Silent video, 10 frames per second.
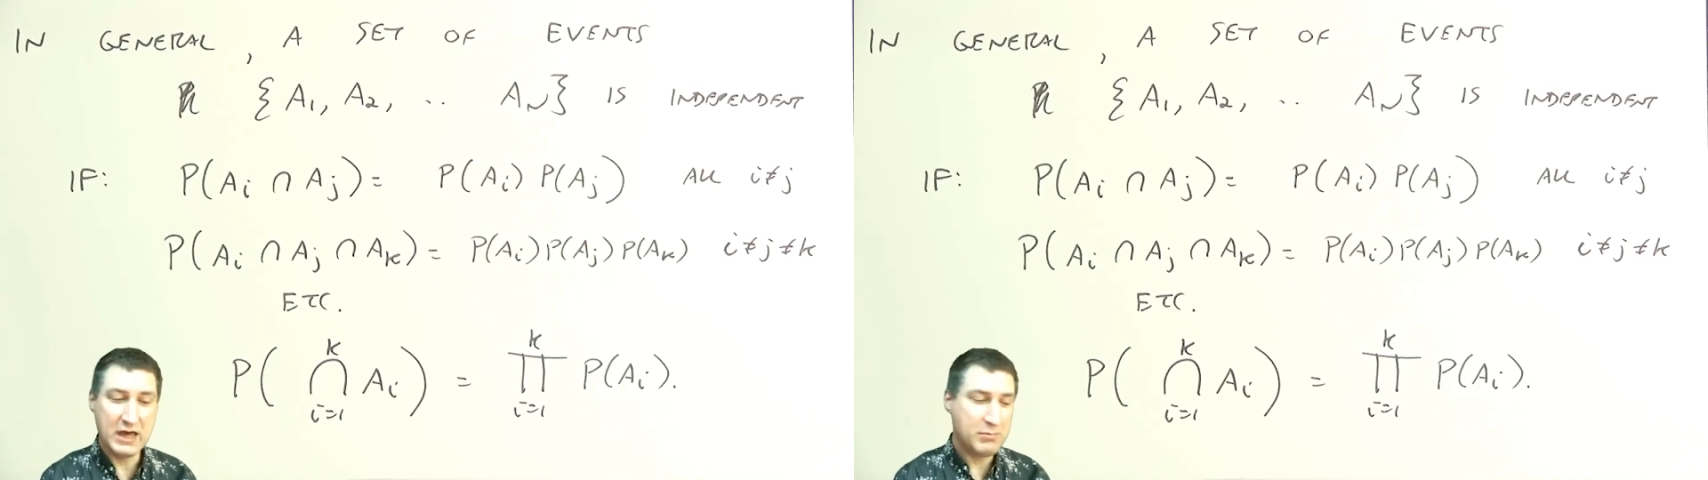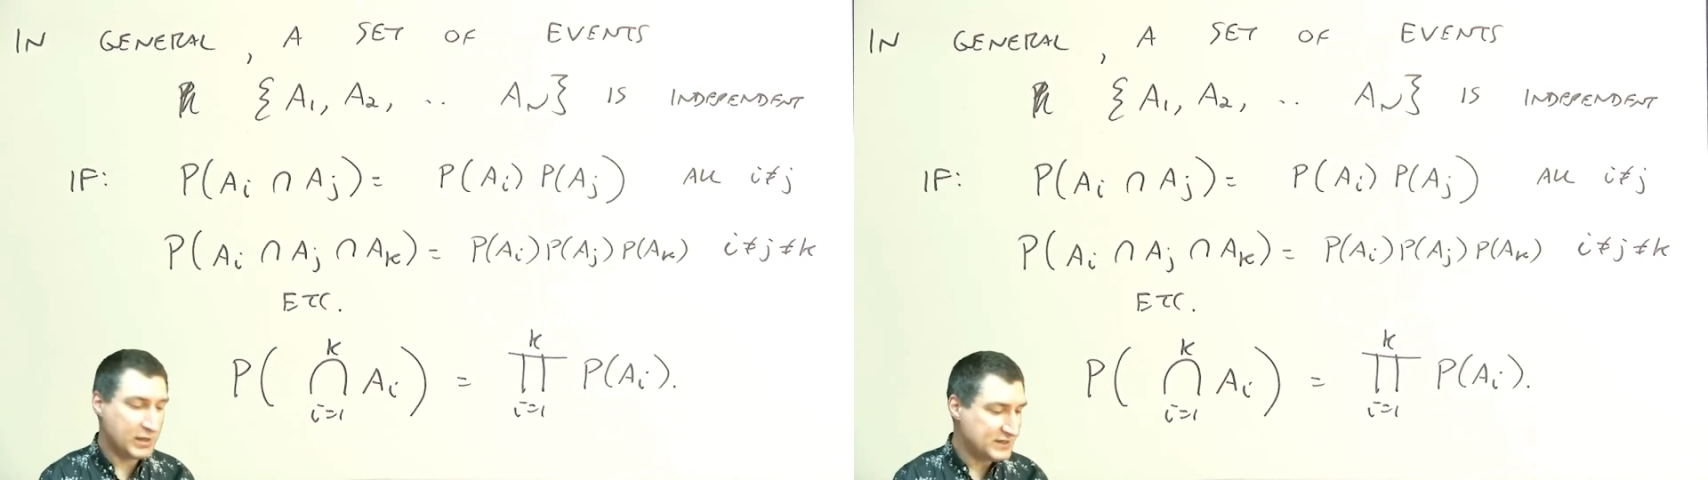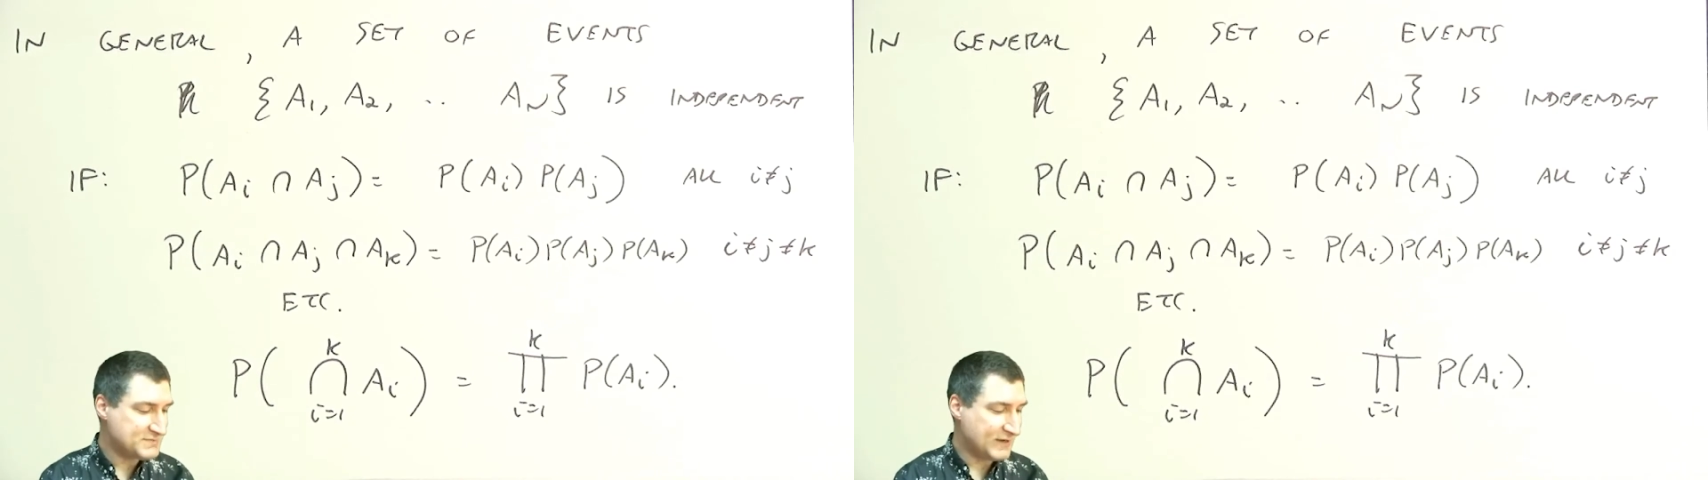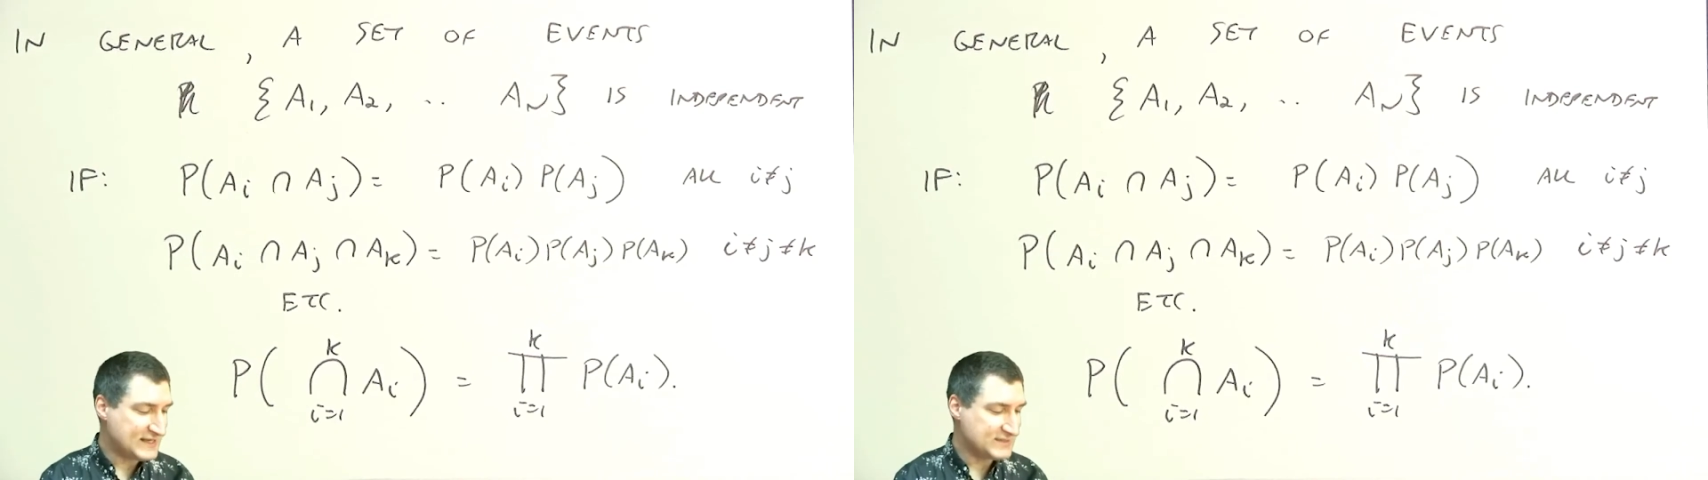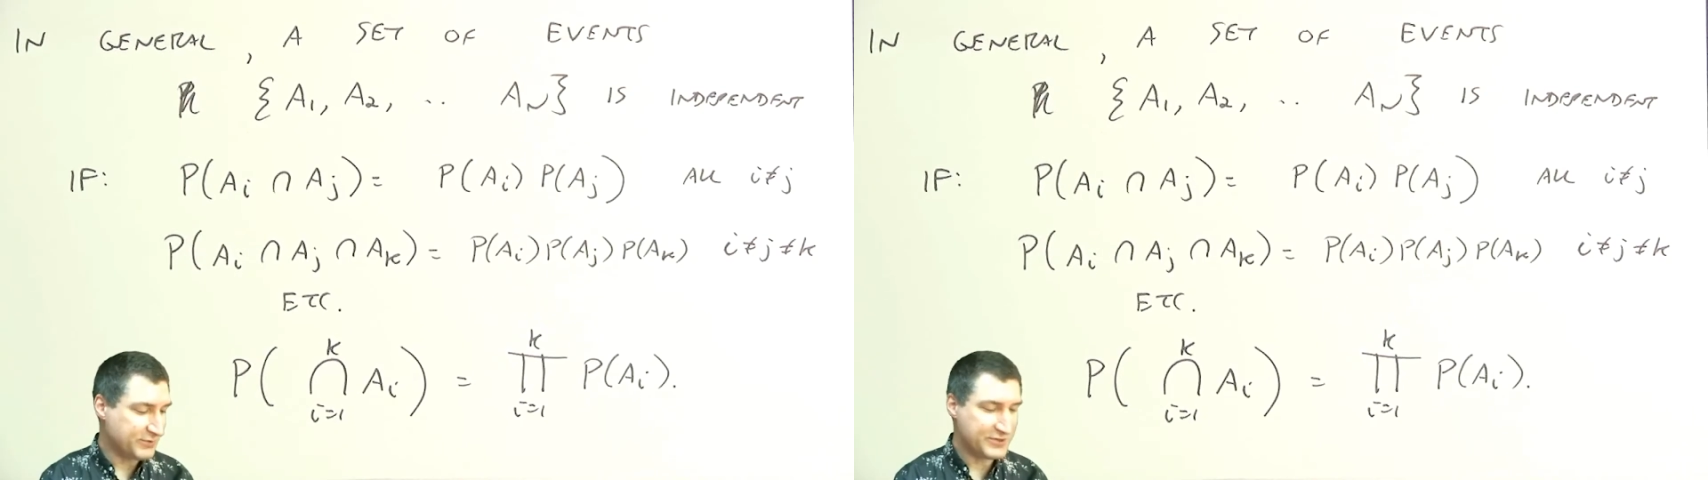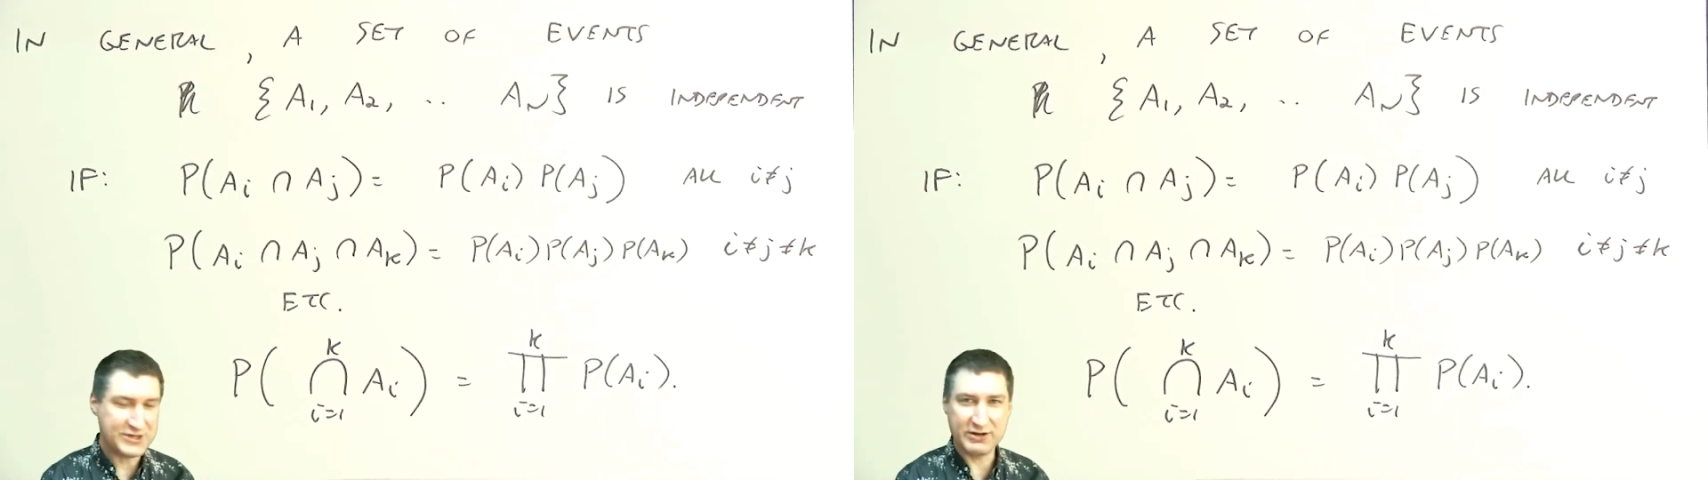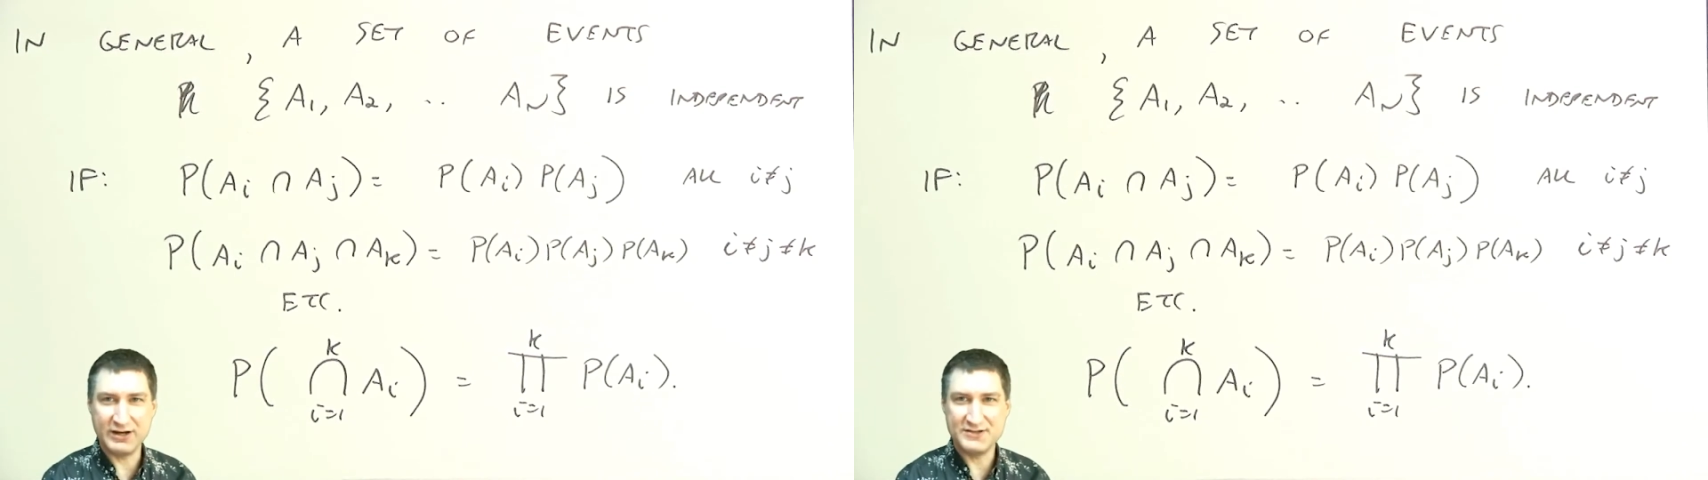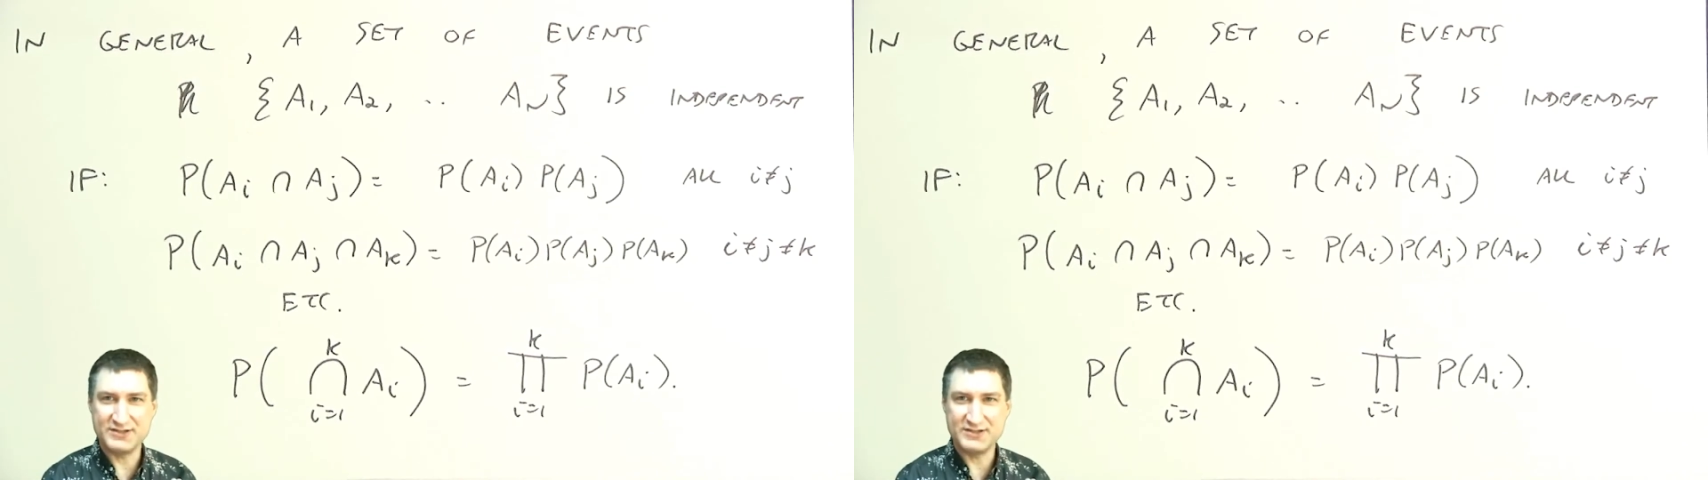But it is possible to generate